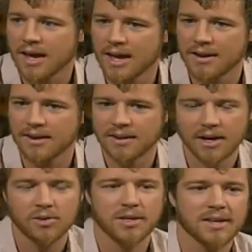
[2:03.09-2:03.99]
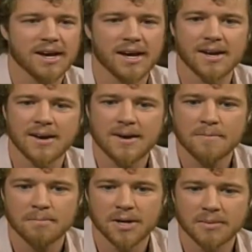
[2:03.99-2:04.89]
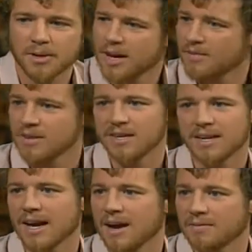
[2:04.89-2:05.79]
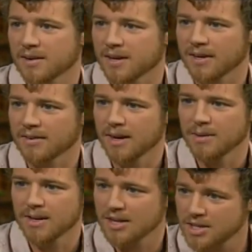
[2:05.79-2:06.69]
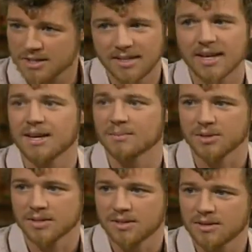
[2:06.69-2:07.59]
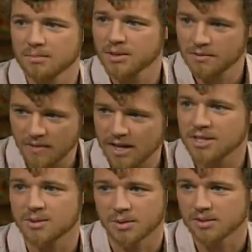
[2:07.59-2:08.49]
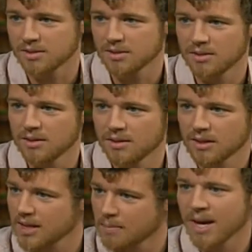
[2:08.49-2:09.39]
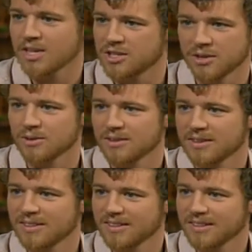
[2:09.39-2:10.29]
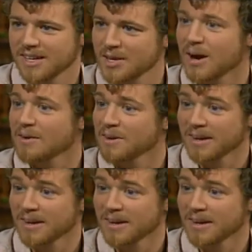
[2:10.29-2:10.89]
and not only that, but everything in Africa. I mean, not just the animals, but the vegetables. Like, they bite you. They do.